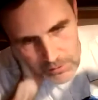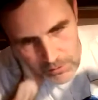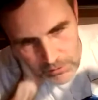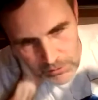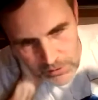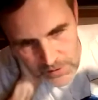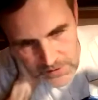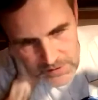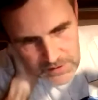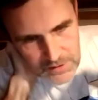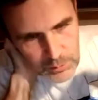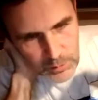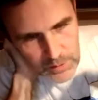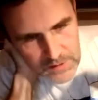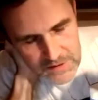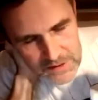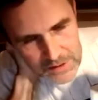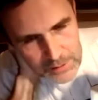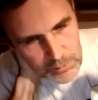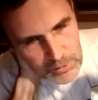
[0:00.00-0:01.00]
Theseus
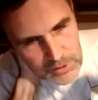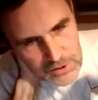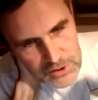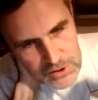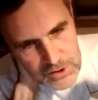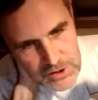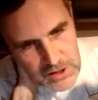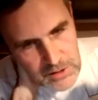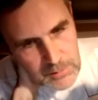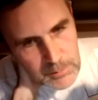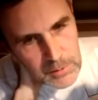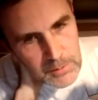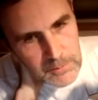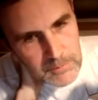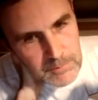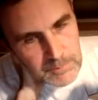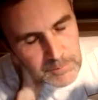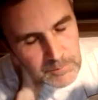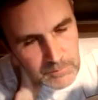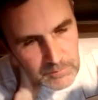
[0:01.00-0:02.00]
went out on his ship,
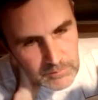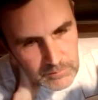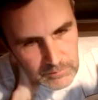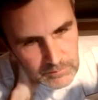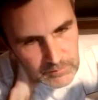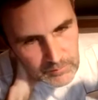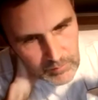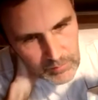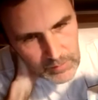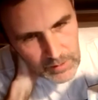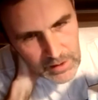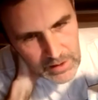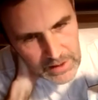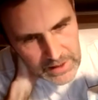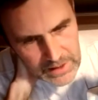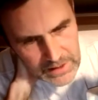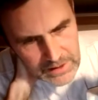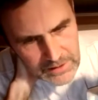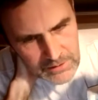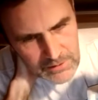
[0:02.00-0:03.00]

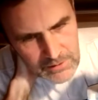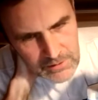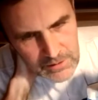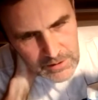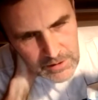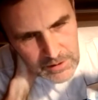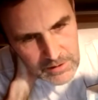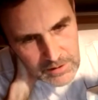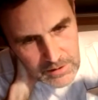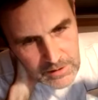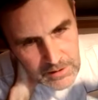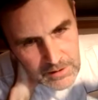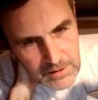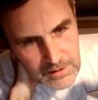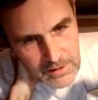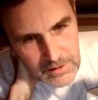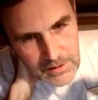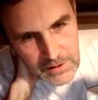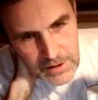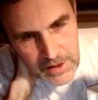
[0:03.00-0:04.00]
and
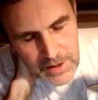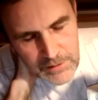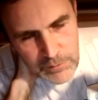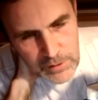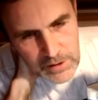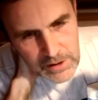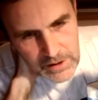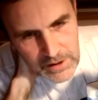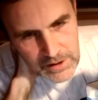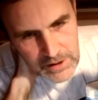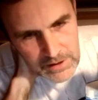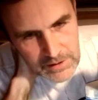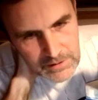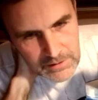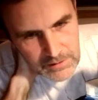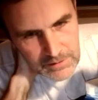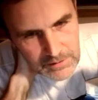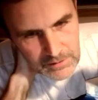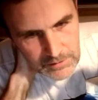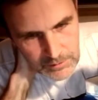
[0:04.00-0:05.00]
every day
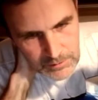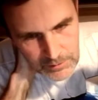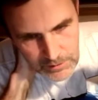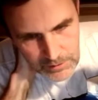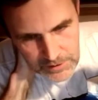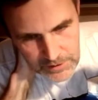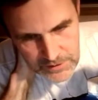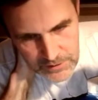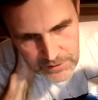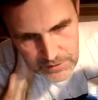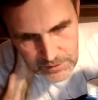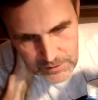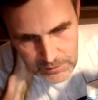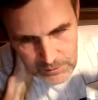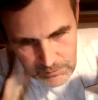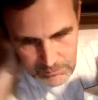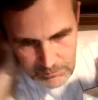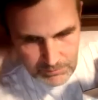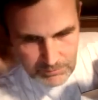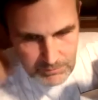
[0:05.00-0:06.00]
his
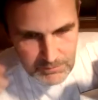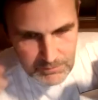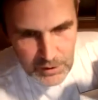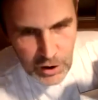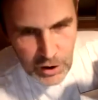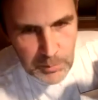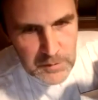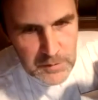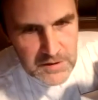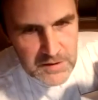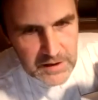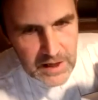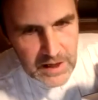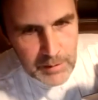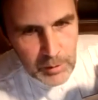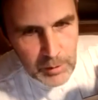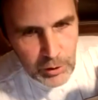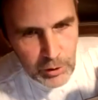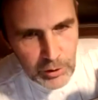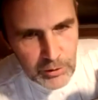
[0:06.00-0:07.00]
carpenter came
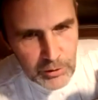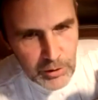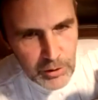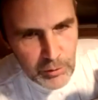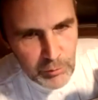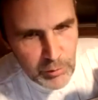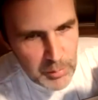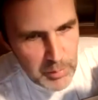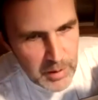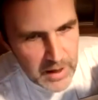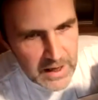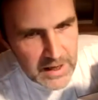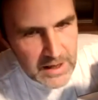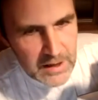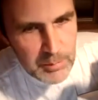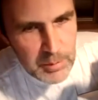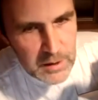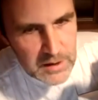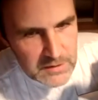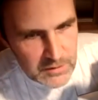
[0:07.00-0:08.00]
along and repaired a
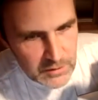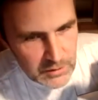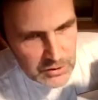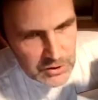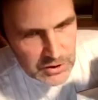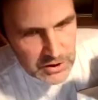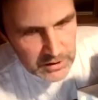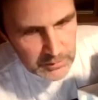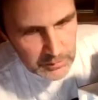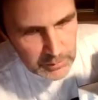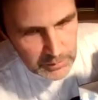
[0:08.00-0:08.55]
piece of the ship